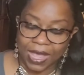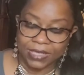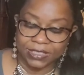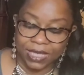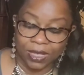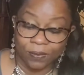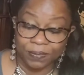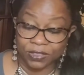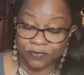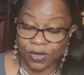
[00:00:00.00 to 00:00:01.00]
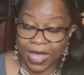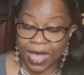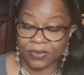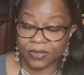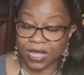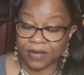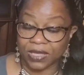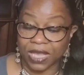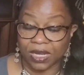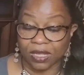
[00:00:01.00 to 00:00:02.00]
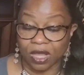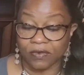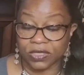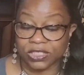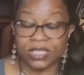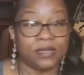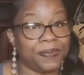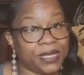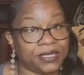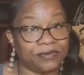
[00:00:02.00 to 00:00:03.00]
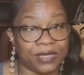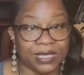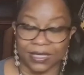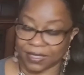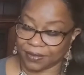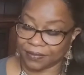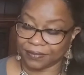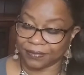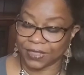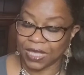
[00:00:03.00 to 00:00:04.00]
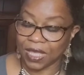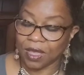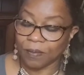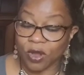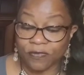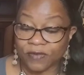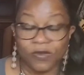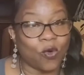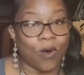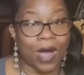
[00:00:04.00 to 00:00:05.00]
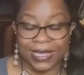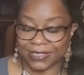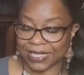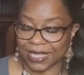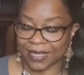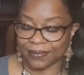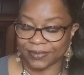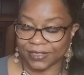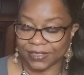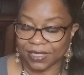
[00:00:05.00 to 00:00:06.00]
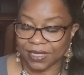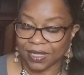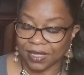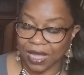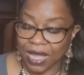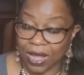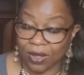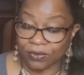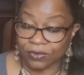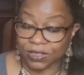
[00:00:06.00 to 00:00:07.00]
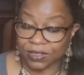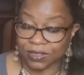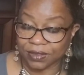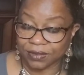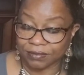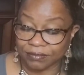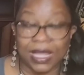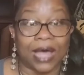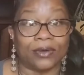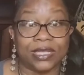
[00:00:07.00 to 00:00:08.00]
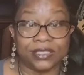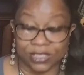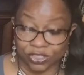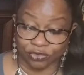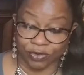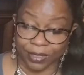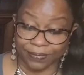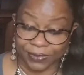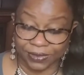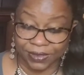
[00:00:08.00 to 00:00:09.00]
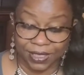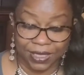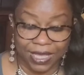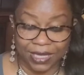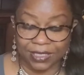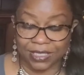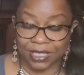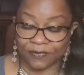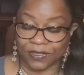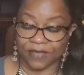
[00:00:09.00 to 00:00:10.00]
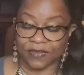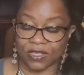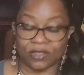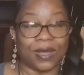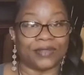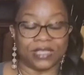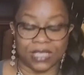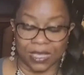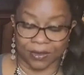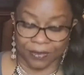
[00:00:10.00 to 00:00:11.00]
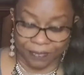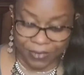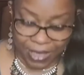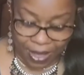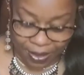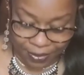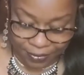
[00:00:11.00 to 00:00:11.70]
to help build vocabulary and encourage independent reading. Perfect for quiet times, outings and trips, and gift giving throughout the year. Yeah.